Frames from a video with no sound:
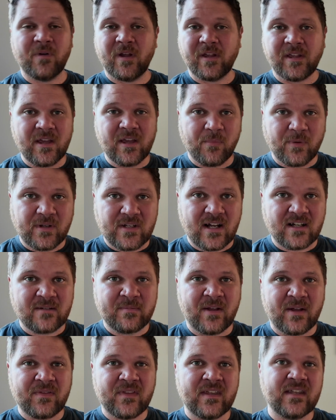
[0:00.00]
Again, we talked
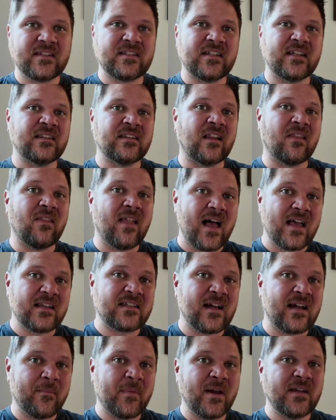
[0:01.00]
about this in the
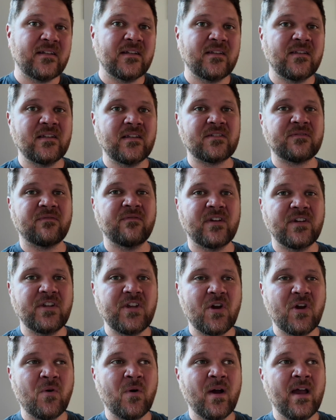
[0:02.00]
last time I did this
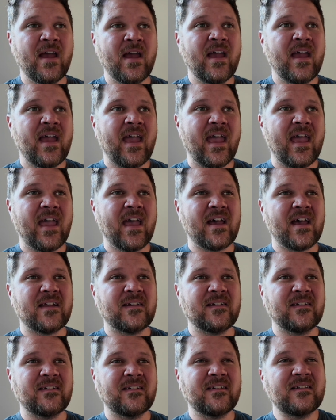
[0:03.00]
video,
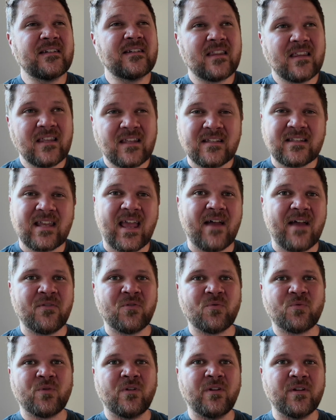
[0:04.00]
and things
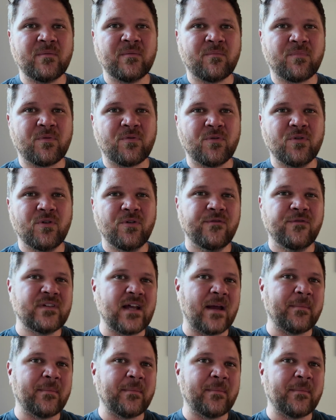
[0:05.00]
haven't really improved.